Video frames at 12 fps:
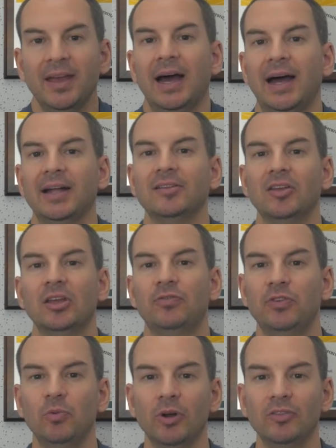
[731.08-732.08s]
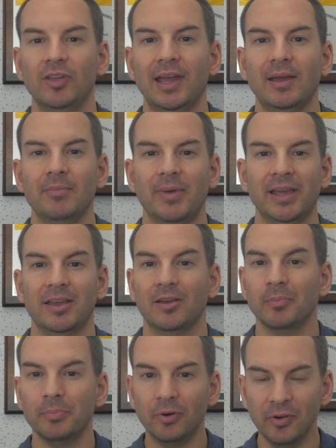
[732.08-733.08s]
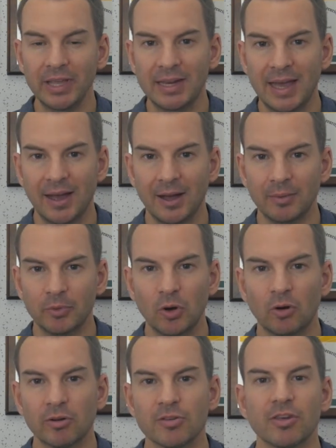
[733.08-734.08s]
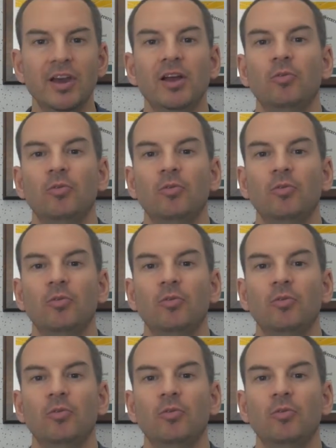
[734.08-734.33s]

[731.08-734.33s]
And if you want to get my complete NetApp course,